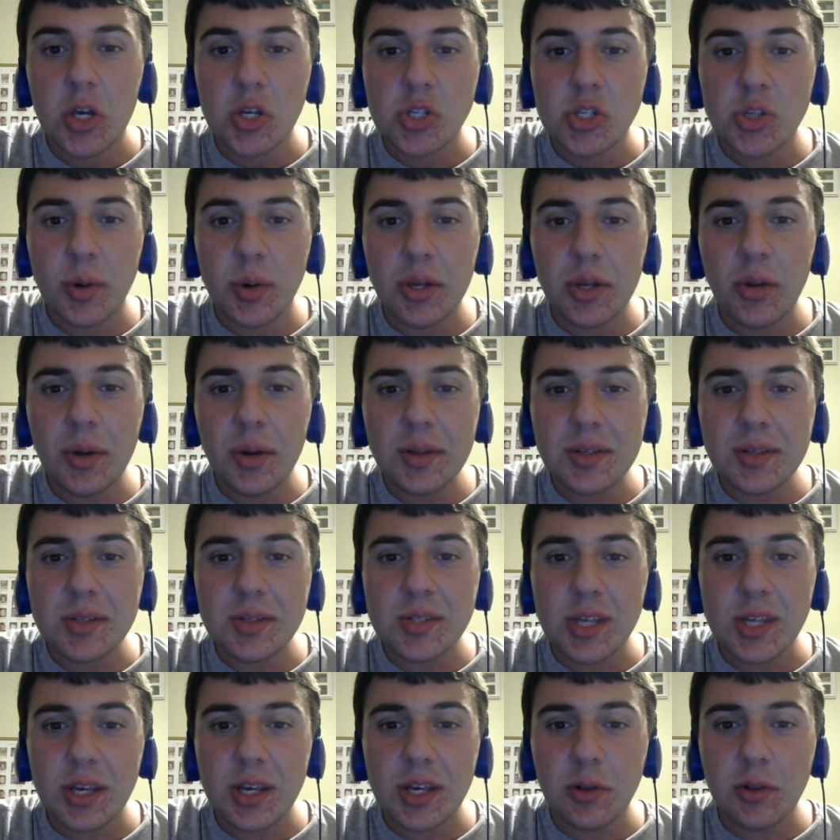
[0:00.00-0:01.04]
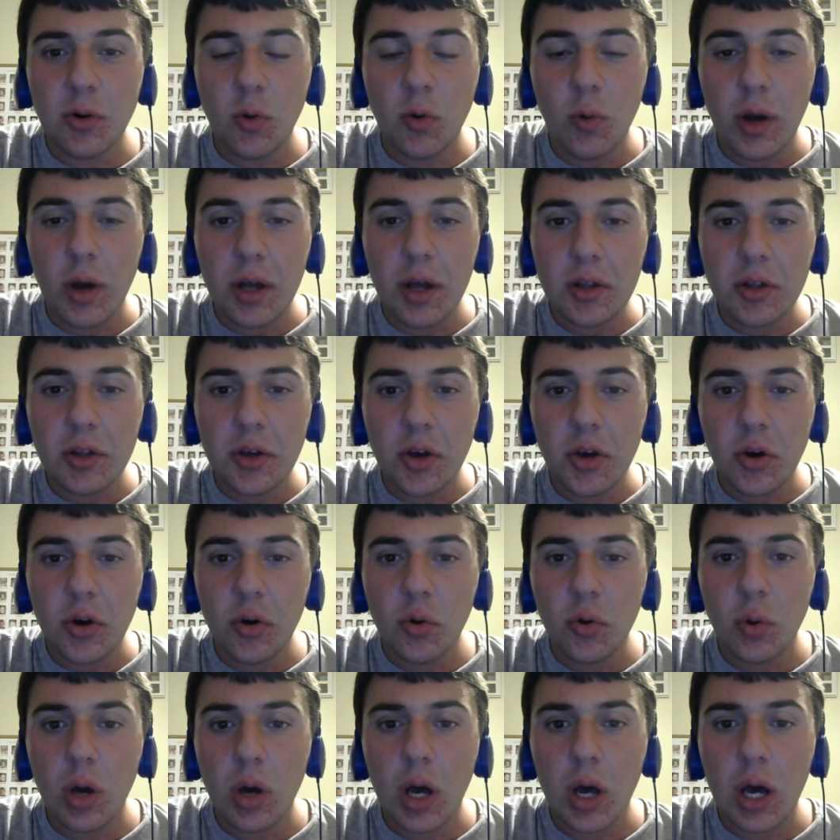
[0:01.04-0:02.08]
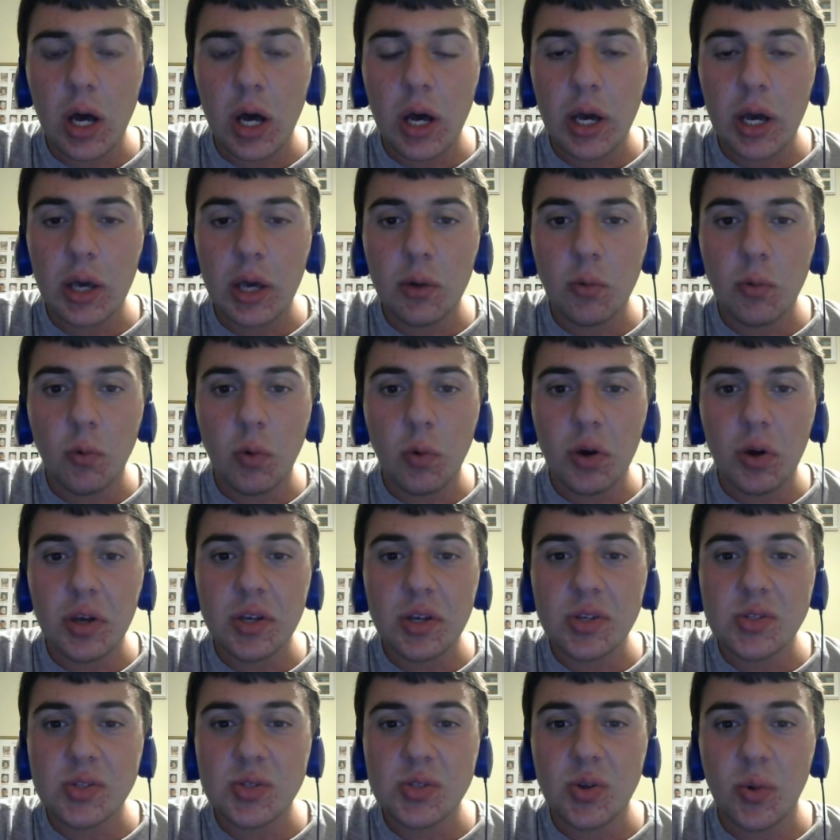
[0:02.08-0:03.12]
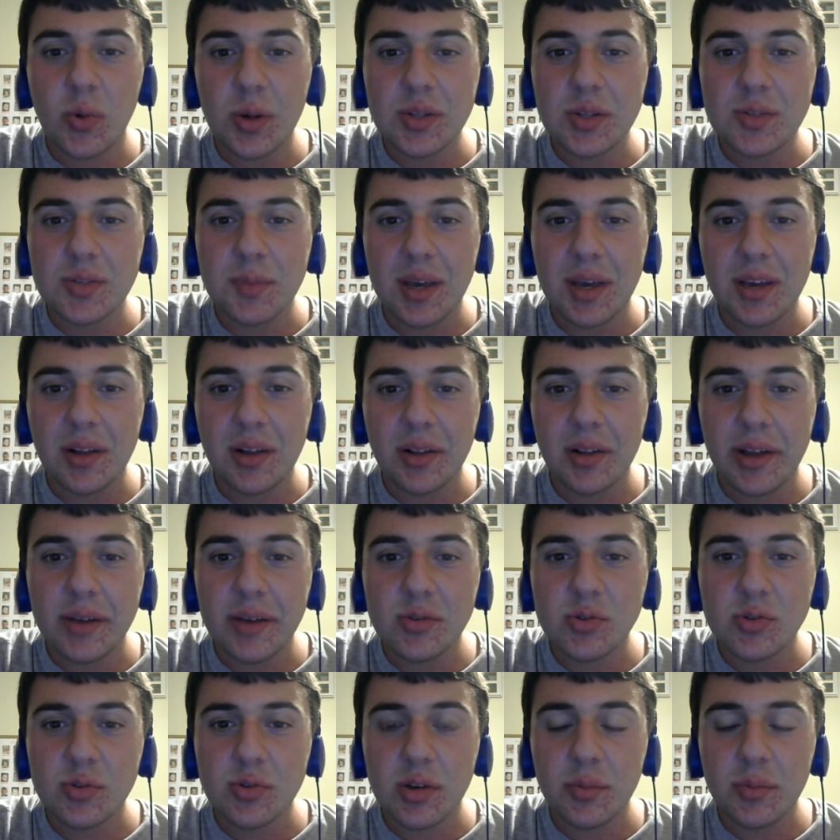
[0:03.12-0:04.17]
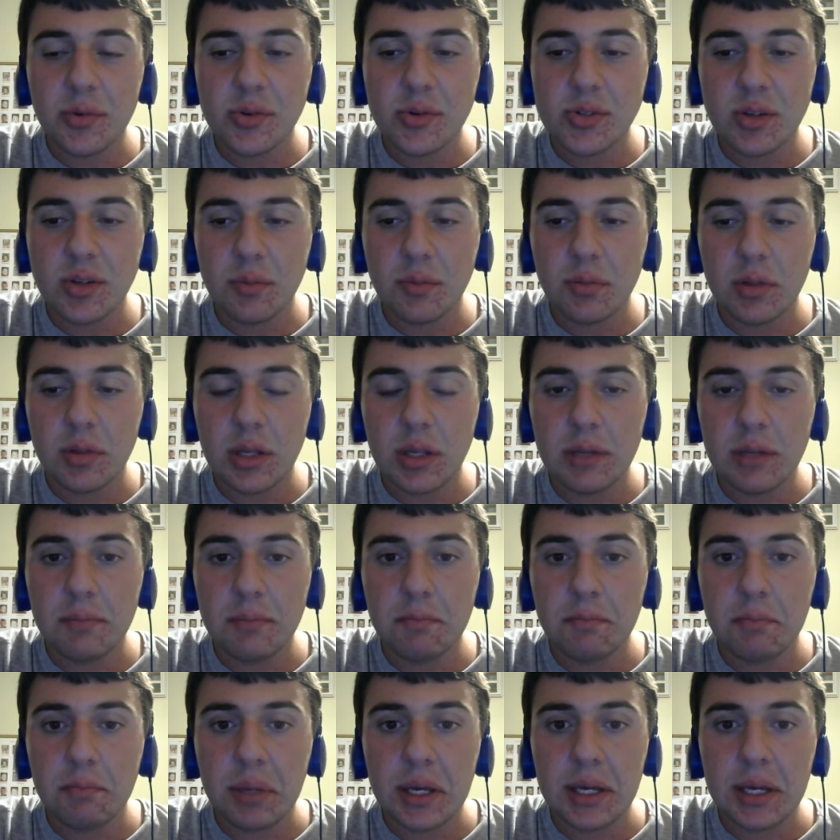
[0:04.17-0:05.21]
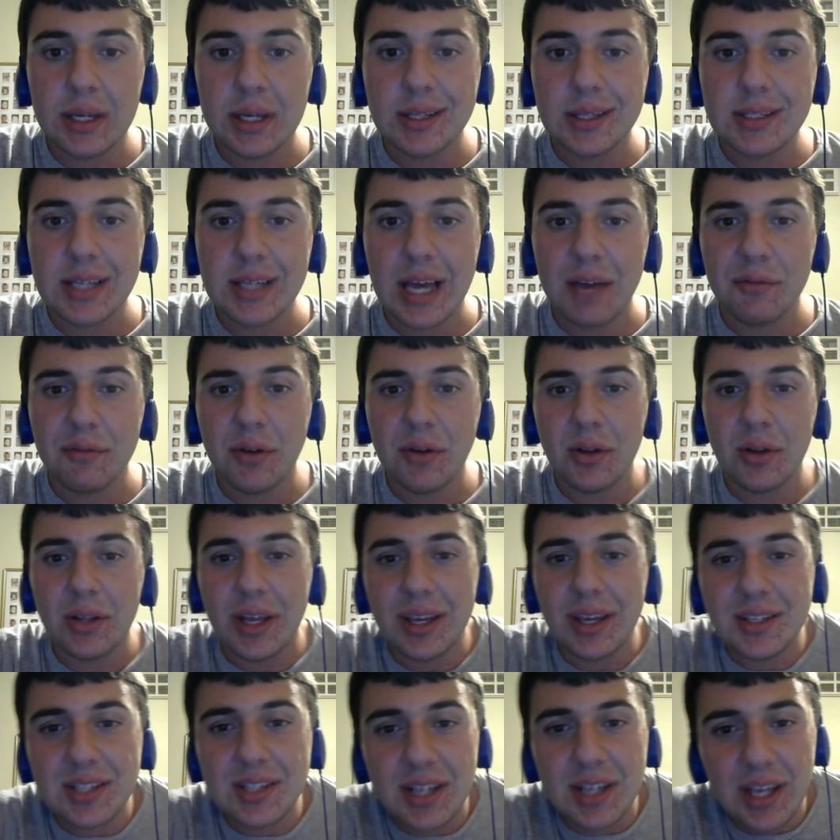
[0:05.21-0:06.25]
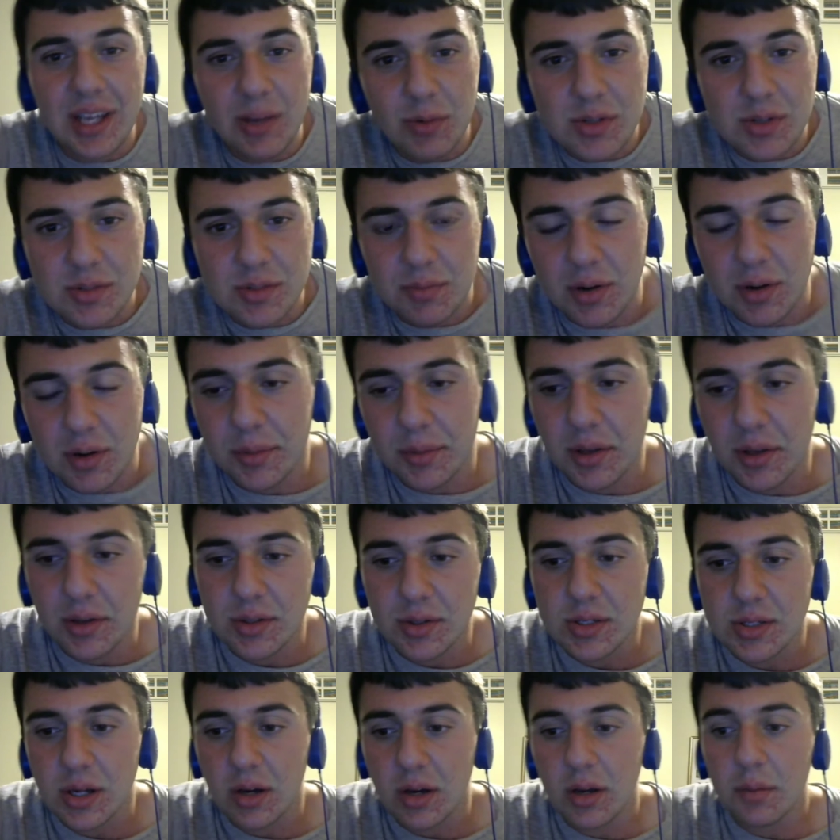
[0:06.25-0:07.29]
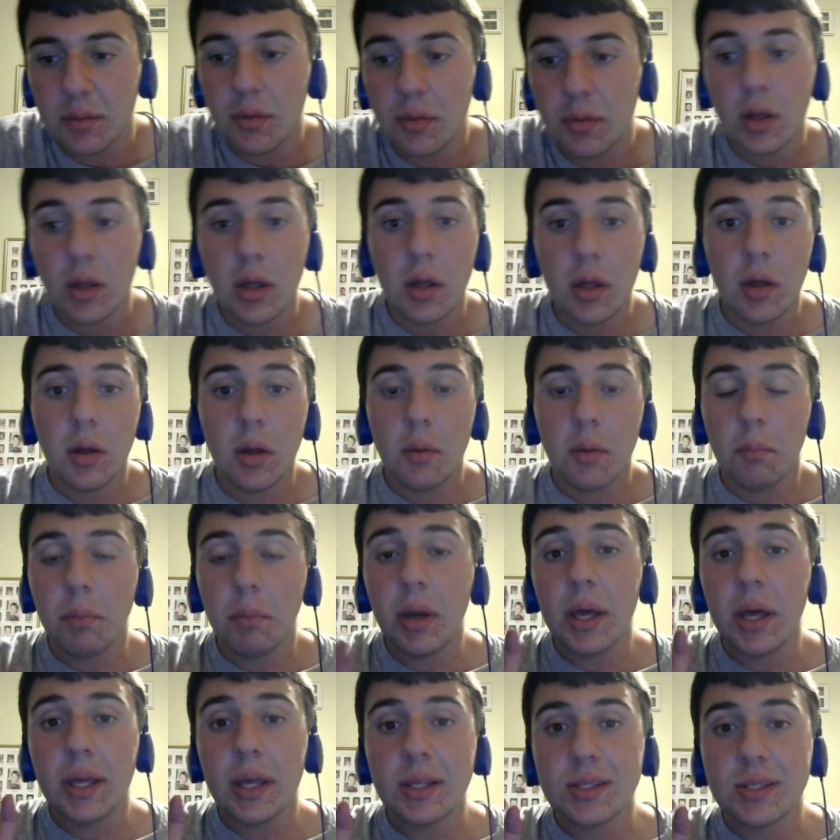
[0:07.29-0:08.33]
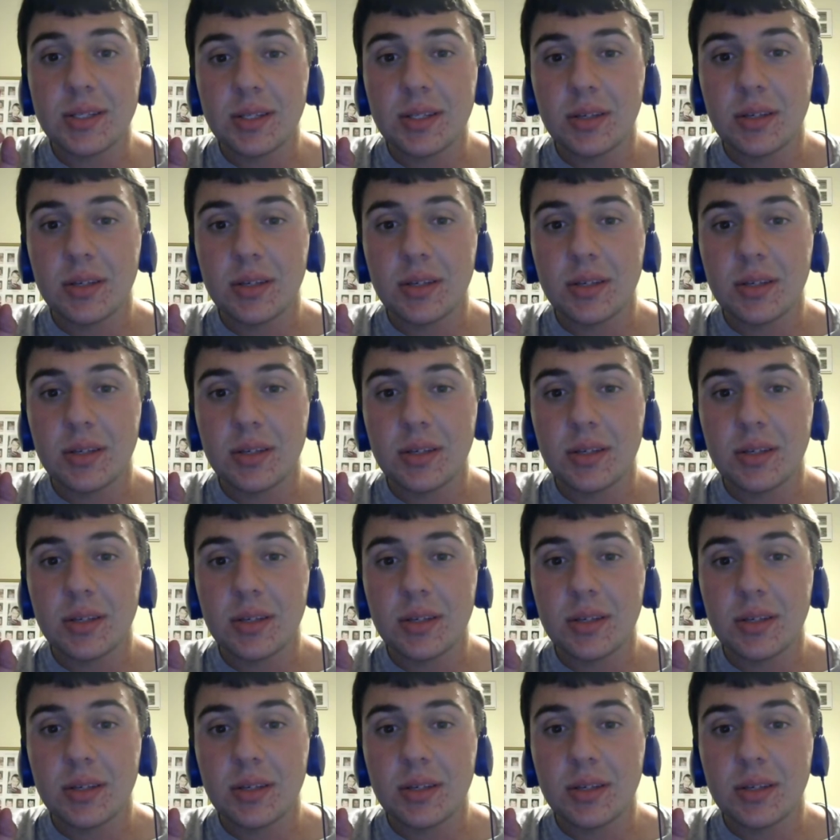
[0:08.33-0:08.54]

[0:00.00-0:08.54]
So I know I did say a little while ago I was going to make a live stream or something, but I felt like today wasn't probably a good time. But